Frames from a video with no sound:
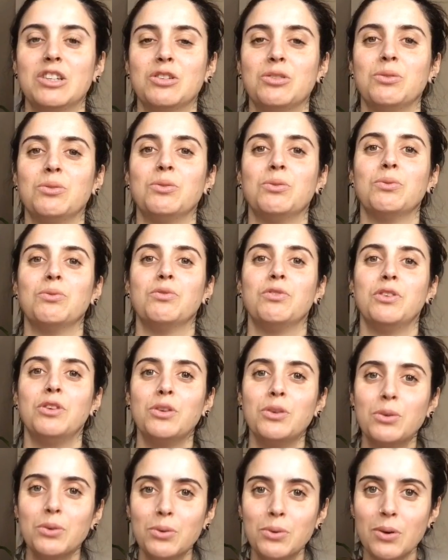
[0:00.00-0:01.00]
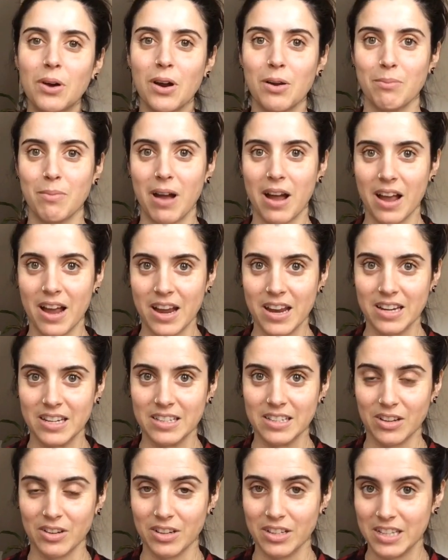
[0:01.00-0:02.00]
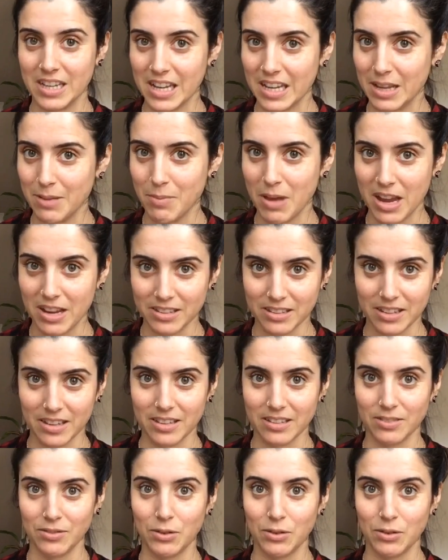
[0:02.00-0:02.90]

to view our mind on a daily basis,